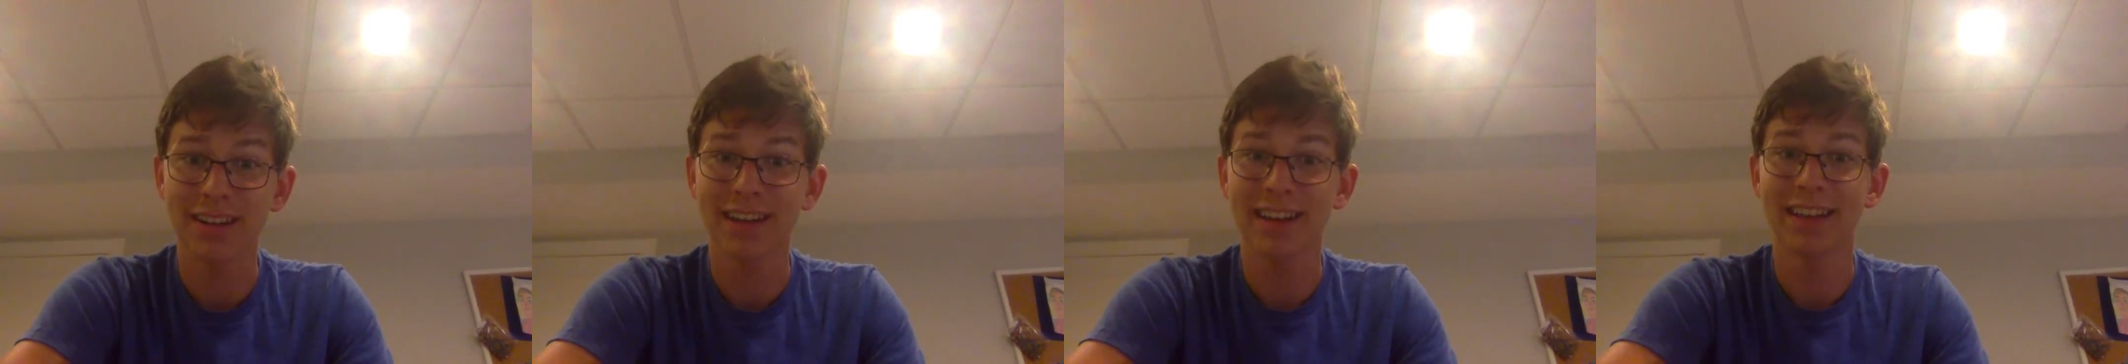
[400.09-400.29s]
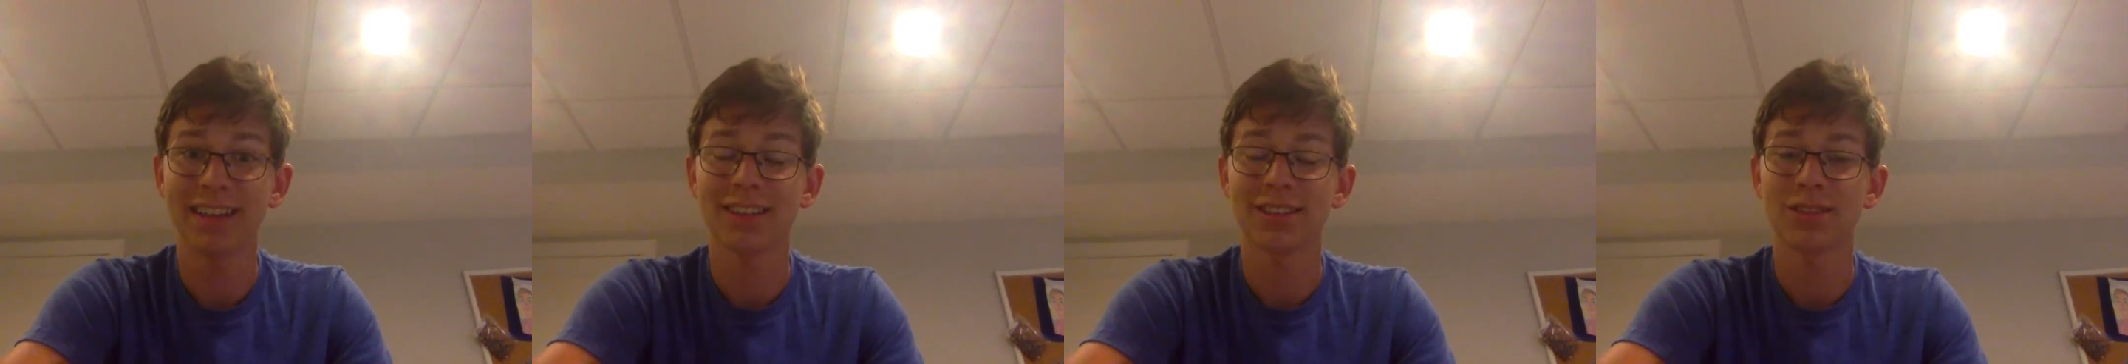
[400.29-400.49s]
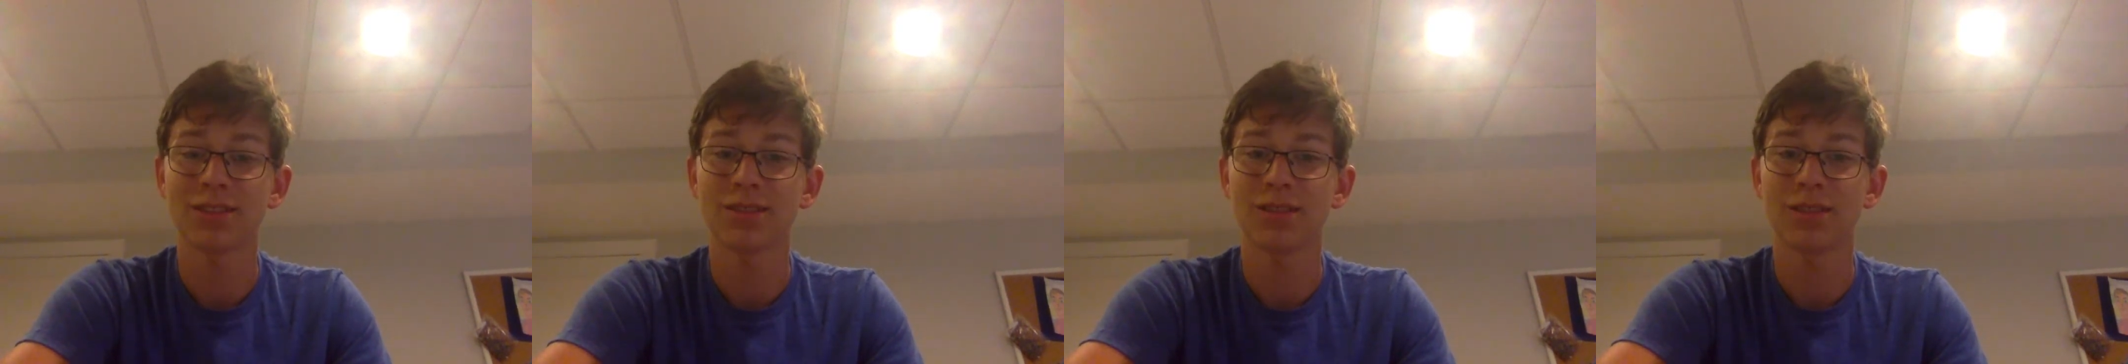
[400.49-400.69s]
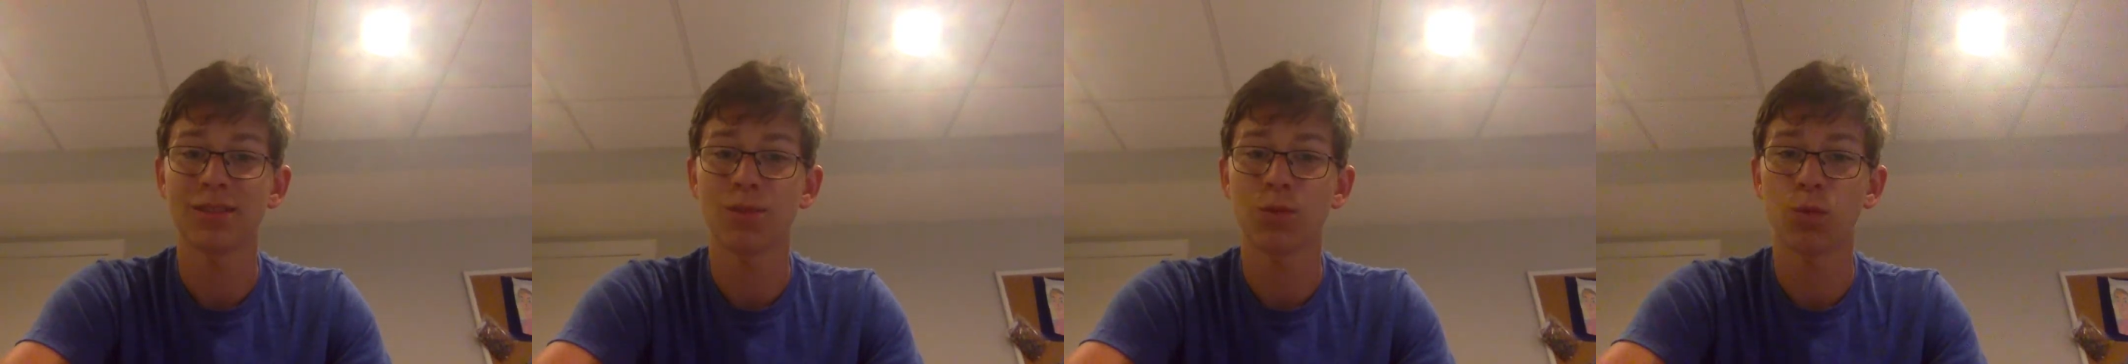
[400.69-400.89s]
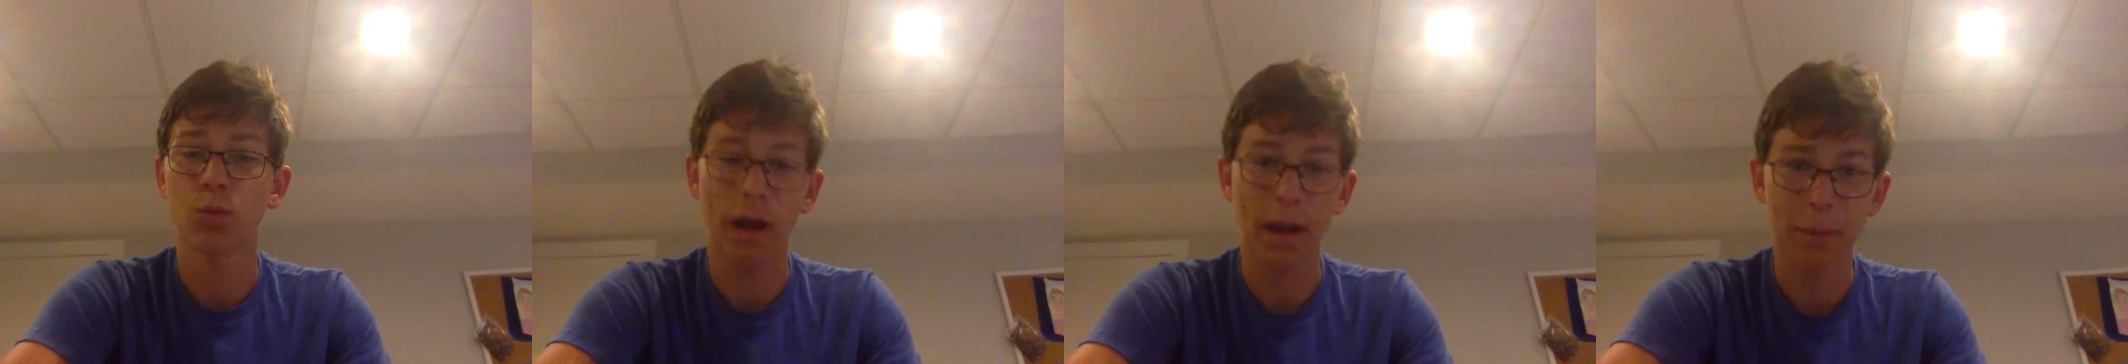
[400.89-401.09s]
It's
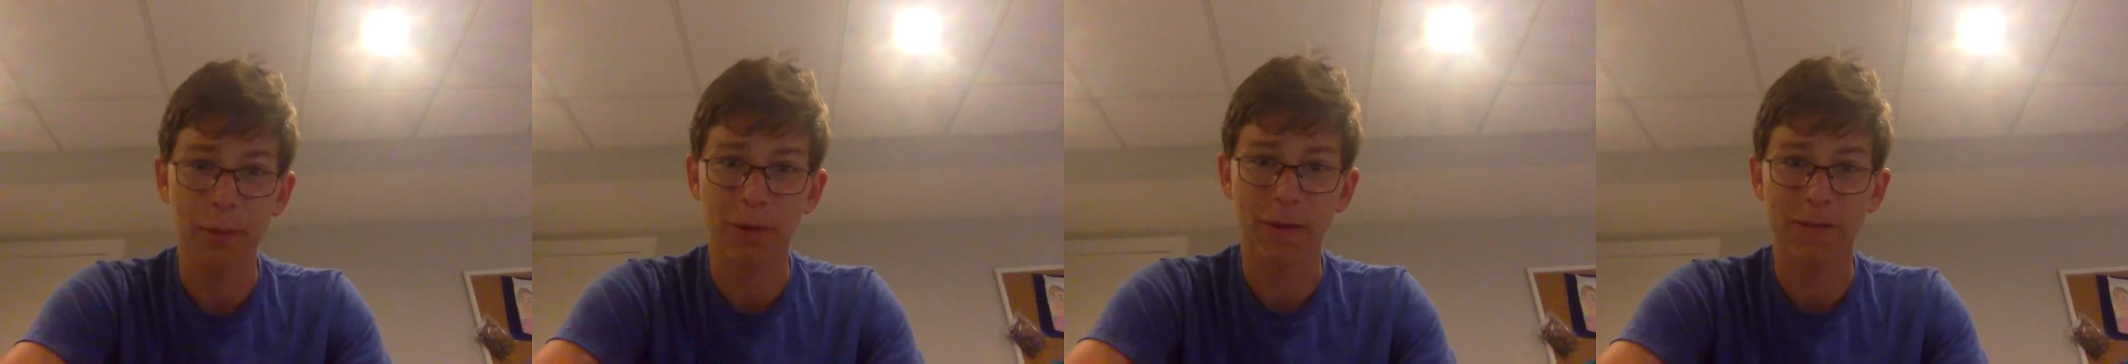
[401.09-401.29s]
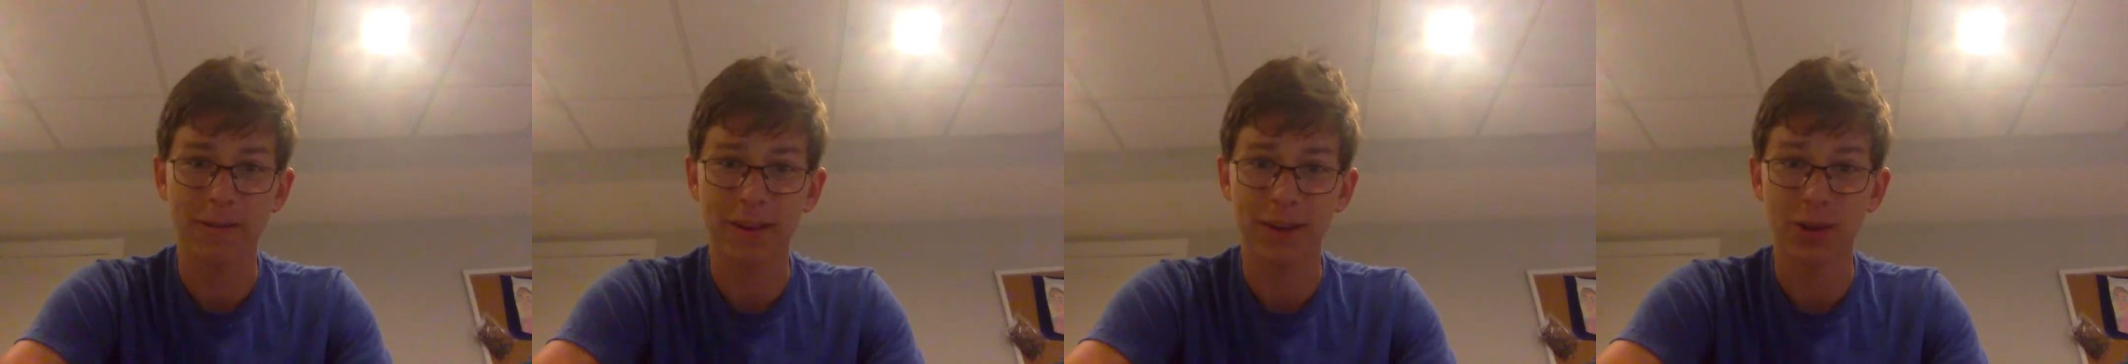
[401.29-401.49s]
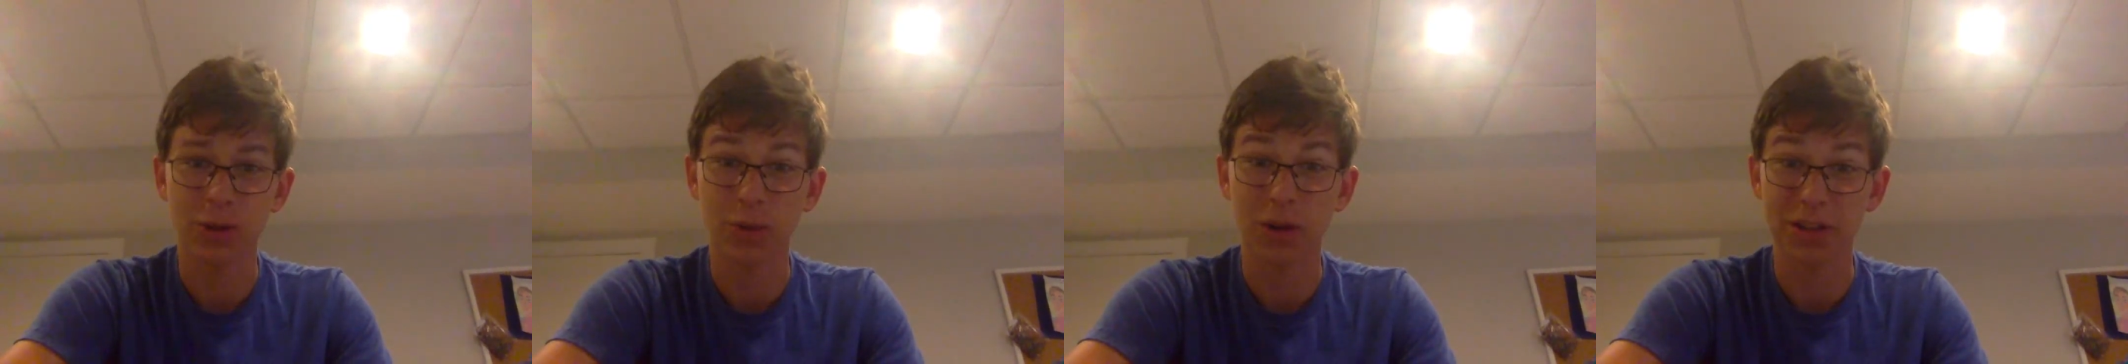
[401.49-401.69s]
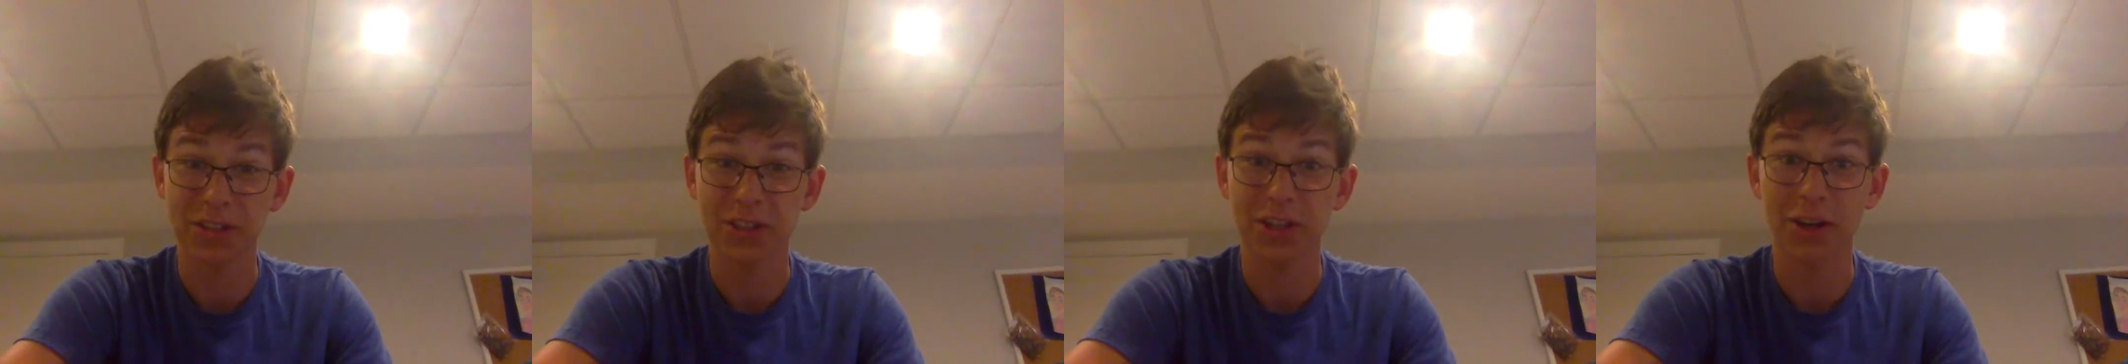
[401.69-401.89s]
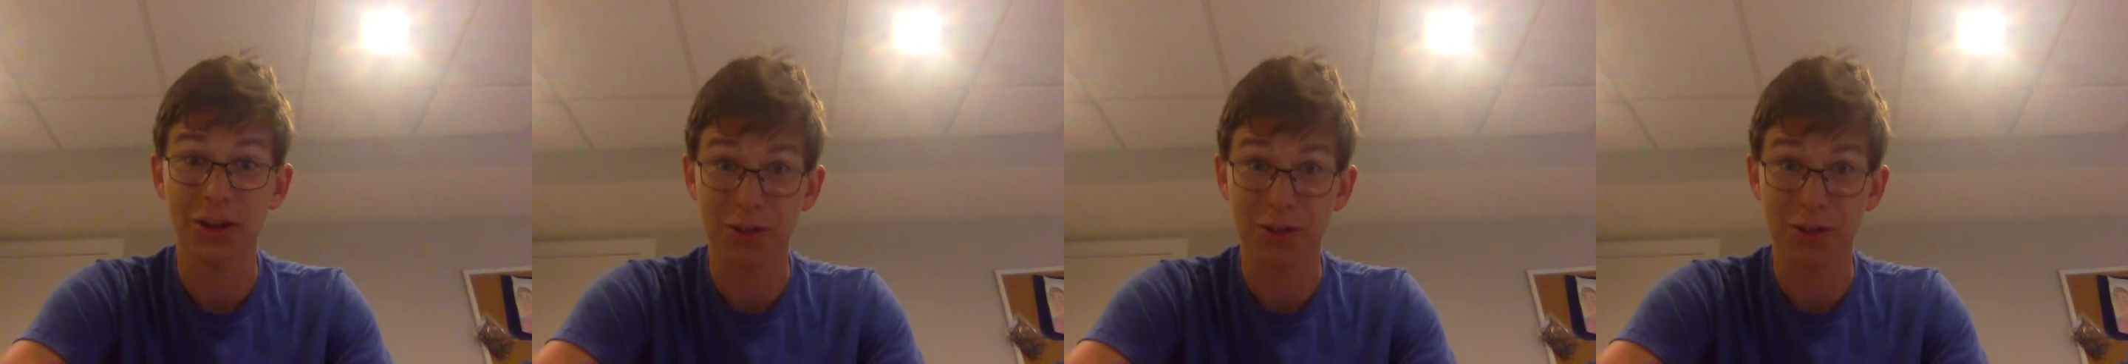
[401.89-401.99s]
way more fun to watch